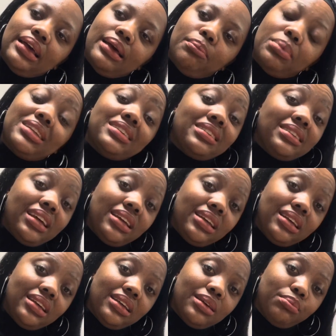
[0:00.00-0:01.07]
but
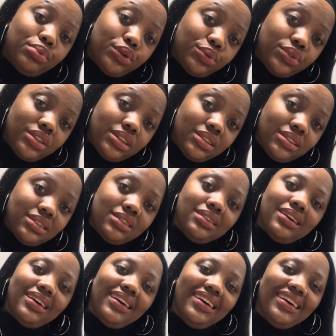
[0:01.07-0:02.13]
steady process.
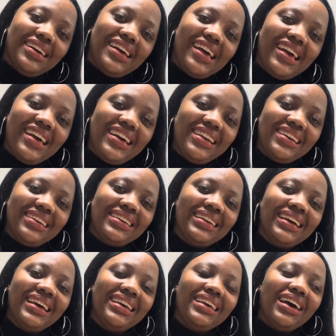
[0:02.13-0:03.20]
And
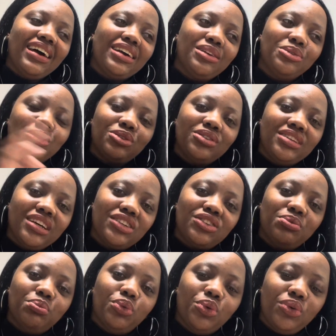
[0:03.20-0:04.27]
yeah, I can also touch
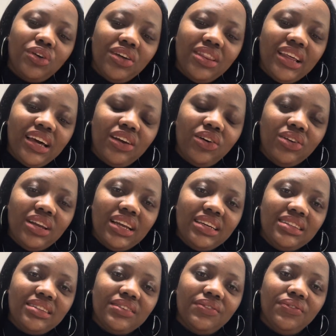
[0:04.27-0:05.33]
more on that on
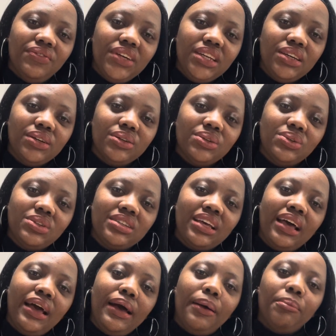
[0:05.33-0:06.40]
later videos.
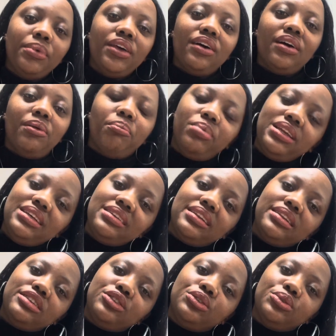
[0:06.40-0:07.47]
But yeah, please
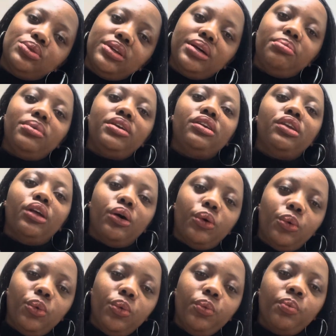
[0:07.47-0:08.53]
do let me
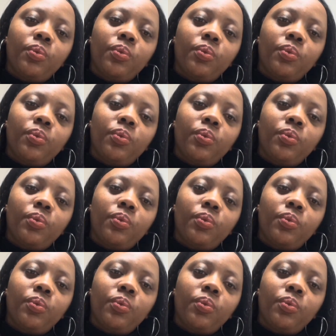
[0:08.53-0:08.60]
know